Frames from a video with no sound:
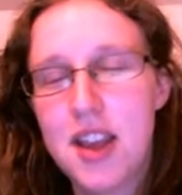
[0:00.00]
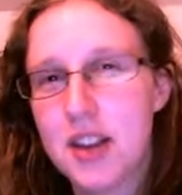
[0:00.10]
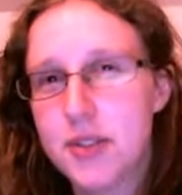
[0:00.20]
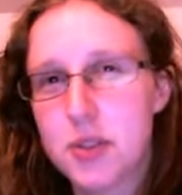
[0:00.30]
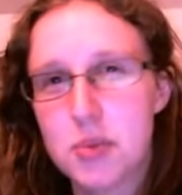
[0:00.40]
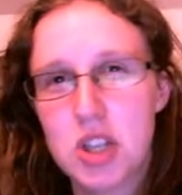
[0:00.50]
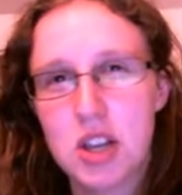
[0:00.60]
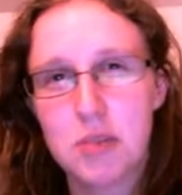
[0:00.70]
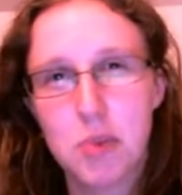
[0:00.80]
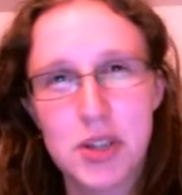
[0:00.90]
Now if it's from a
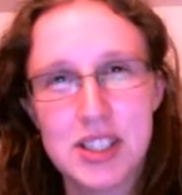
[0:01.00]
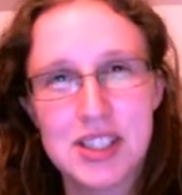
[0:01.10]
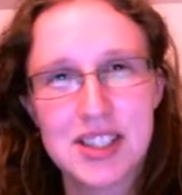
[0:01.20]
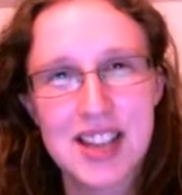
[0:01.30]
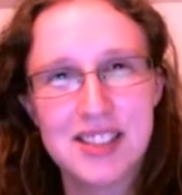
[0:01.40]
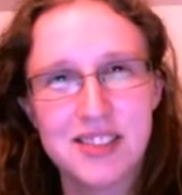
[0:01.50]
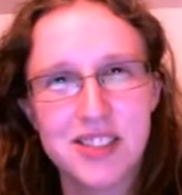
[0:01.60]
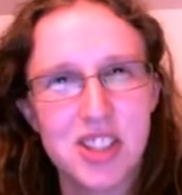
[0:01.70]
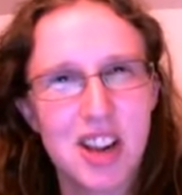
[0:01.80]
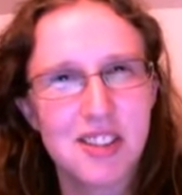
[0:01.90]
certain point, then
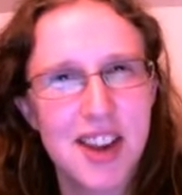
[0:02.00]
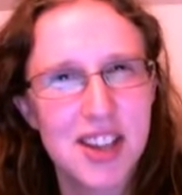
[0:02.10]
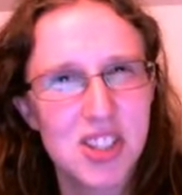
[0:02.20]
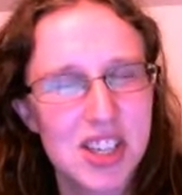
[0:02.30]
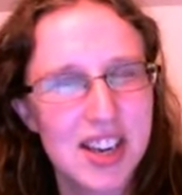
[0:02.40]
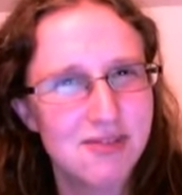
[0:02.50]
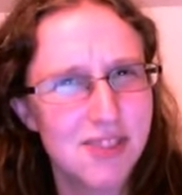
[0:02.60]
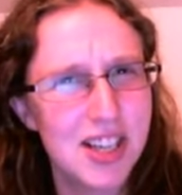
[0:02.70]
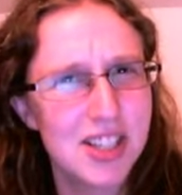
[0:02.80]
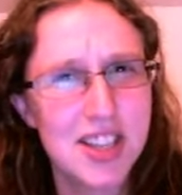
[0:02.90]
your direction
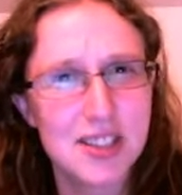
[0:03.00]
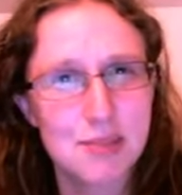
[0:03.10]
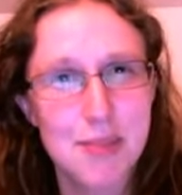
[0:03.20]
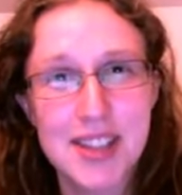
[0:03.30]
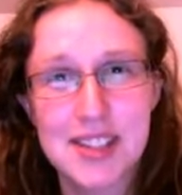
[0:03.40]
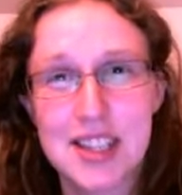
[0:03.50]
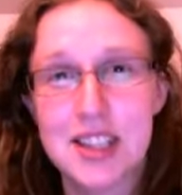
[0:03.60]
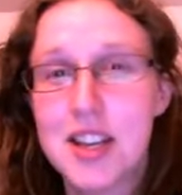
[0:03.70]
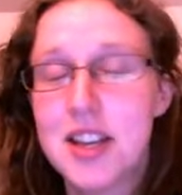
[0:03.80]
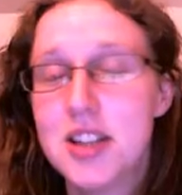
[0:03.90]
really does matter.
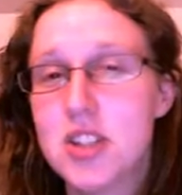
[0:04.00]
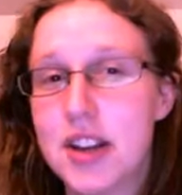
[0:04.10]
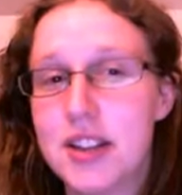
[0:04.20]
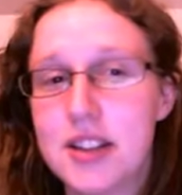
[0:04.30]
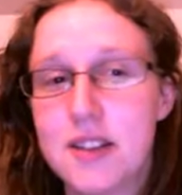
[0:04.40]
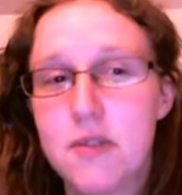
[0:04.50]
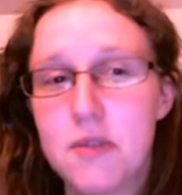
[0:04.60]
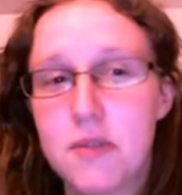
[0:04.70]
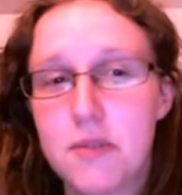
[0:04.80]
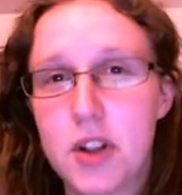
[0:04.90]
So
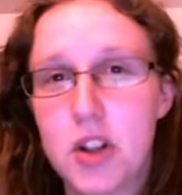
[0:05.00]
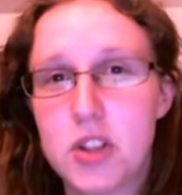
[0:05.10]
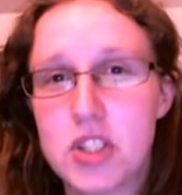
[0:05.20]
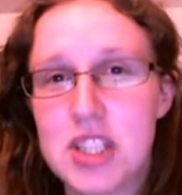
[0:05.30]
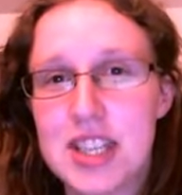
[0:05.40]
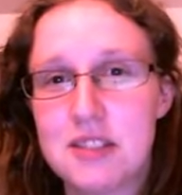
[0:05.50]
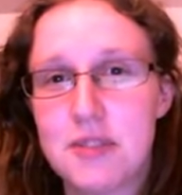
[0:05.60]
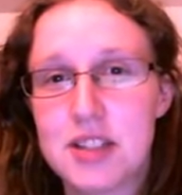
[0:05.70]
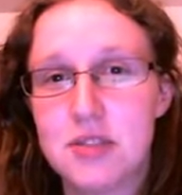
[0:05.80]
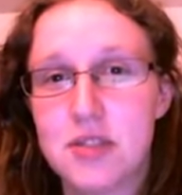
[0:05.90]
velocity is in
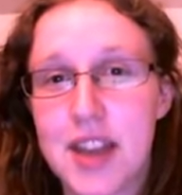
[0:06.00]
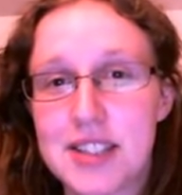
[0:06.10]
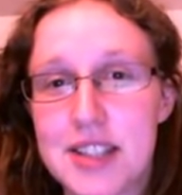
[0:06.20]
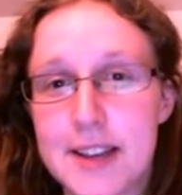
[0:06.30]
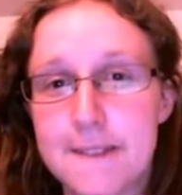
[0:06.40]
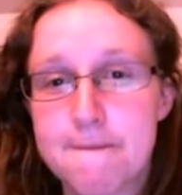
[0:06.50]
fact a vector.